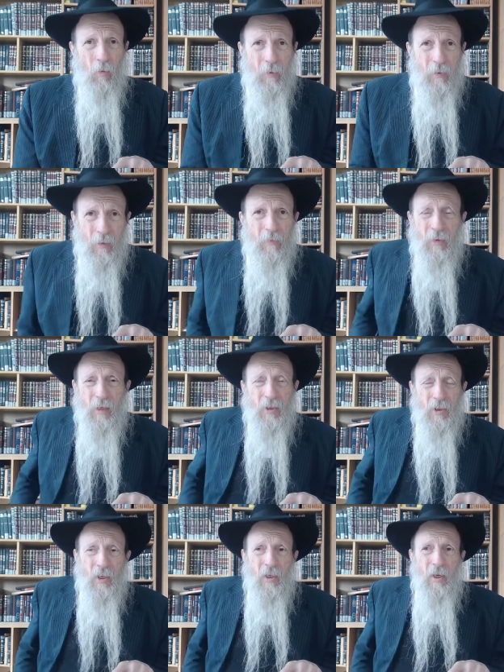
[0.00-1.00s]
But
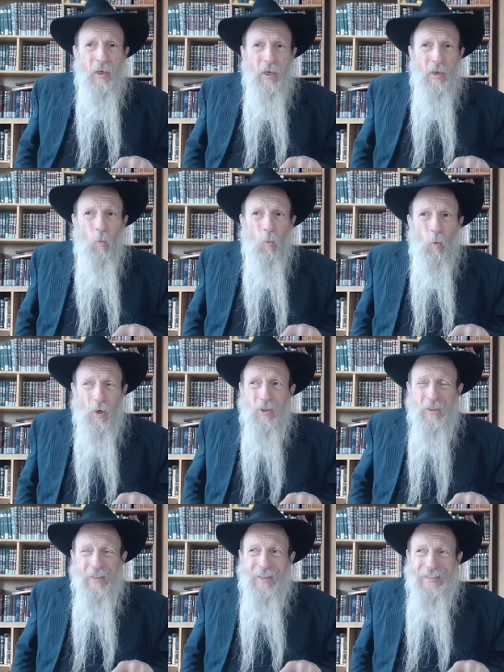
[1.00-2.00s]
nevertheless, it
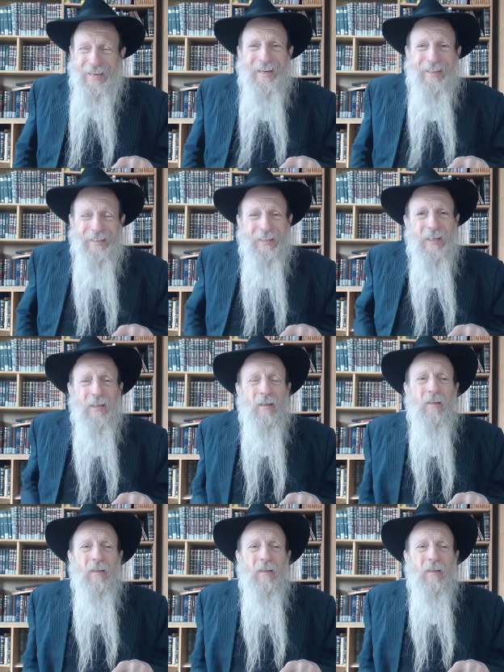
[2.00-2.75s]
wasn't exactly